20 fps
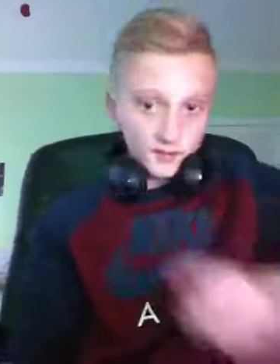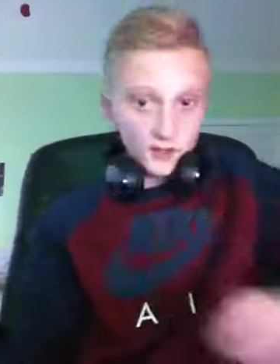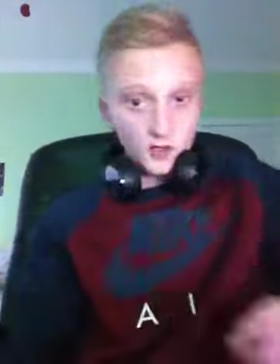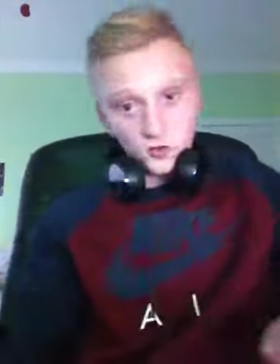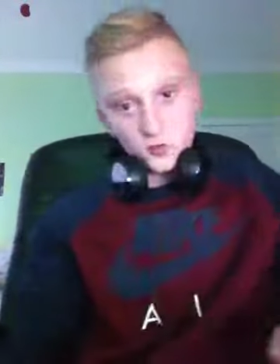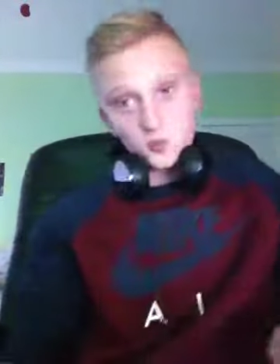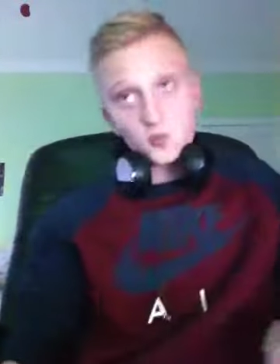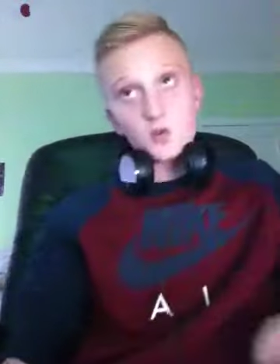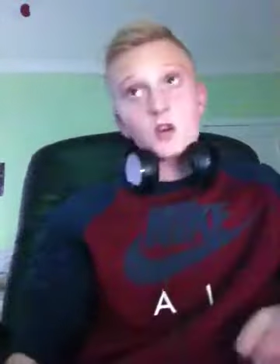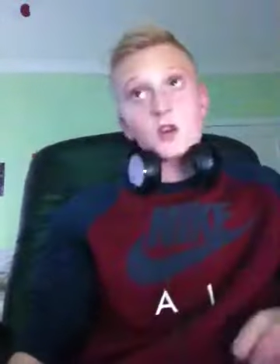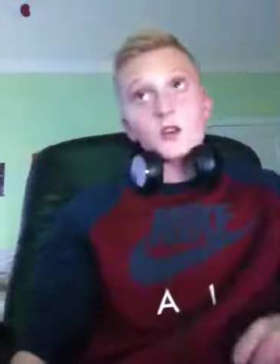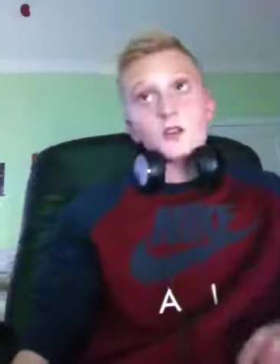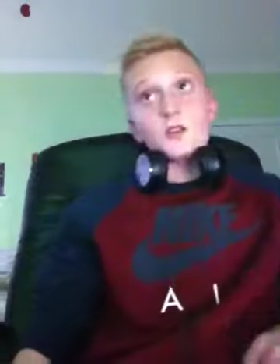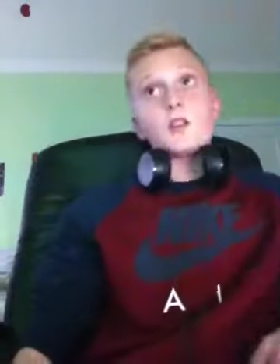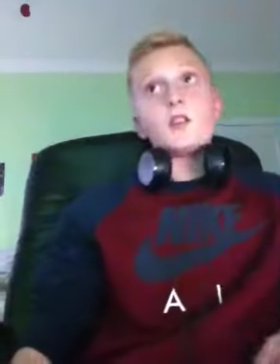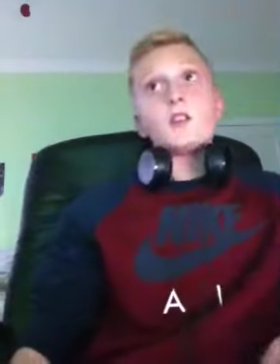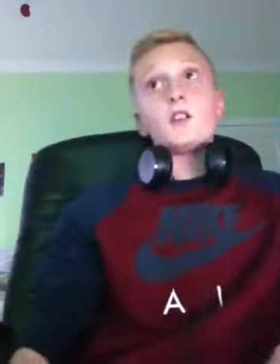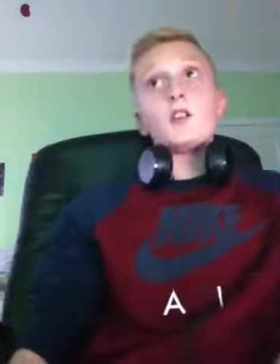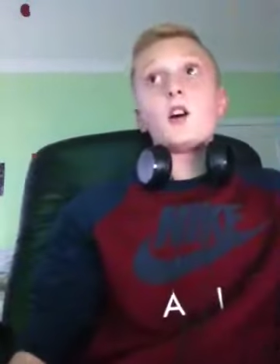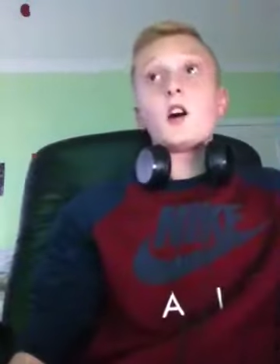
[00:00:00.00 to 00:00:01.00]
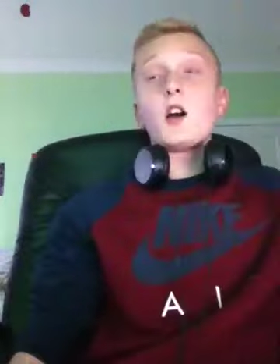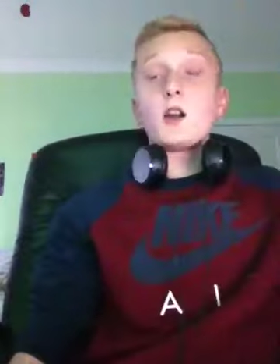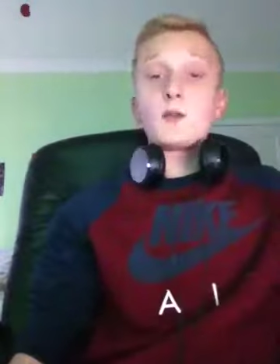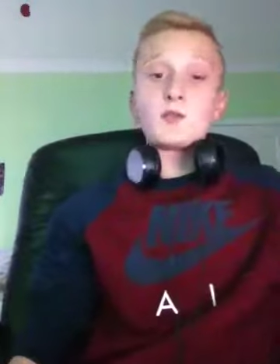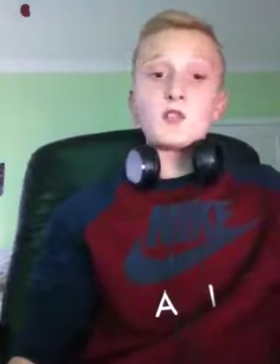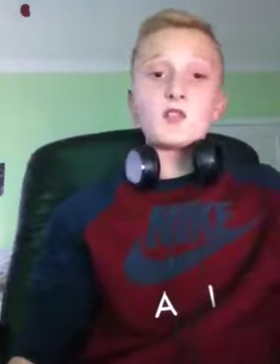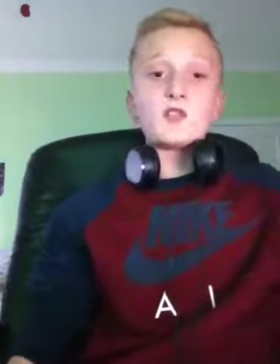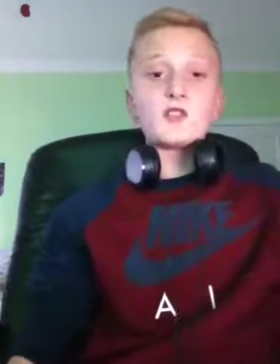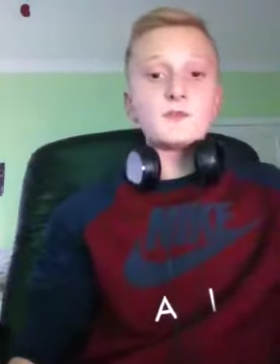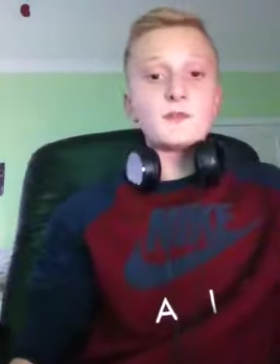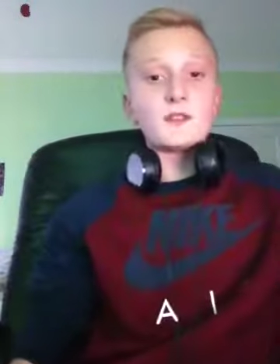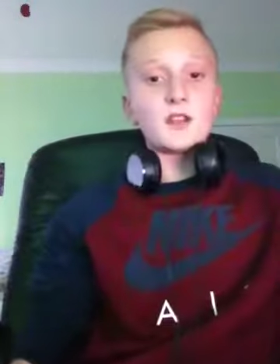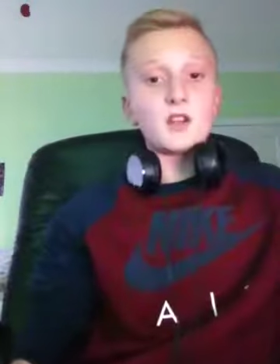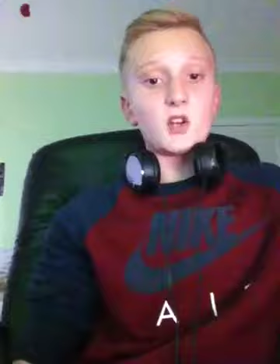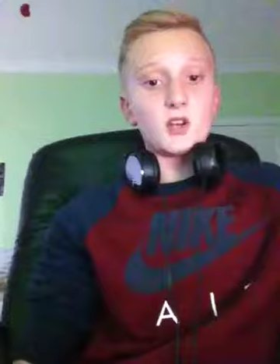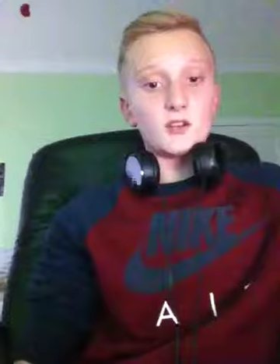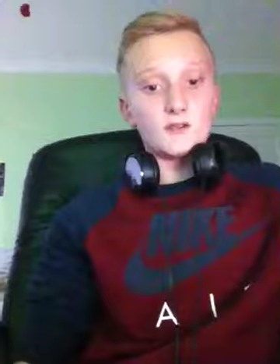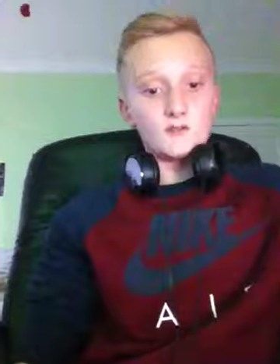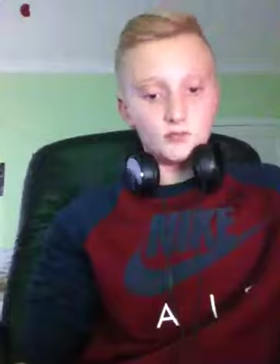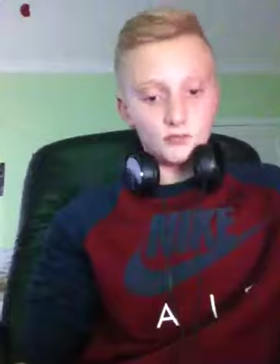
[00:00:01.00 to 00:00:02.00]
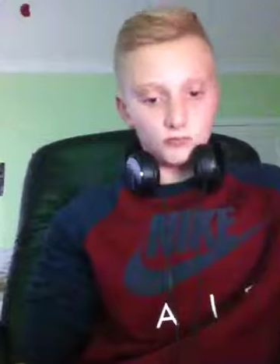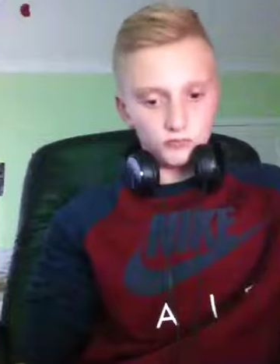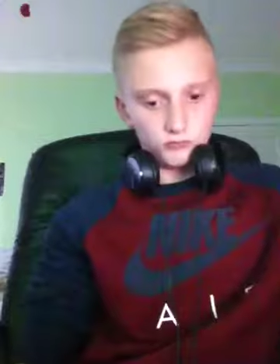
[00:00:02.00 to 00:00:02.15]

know that I'm going to be live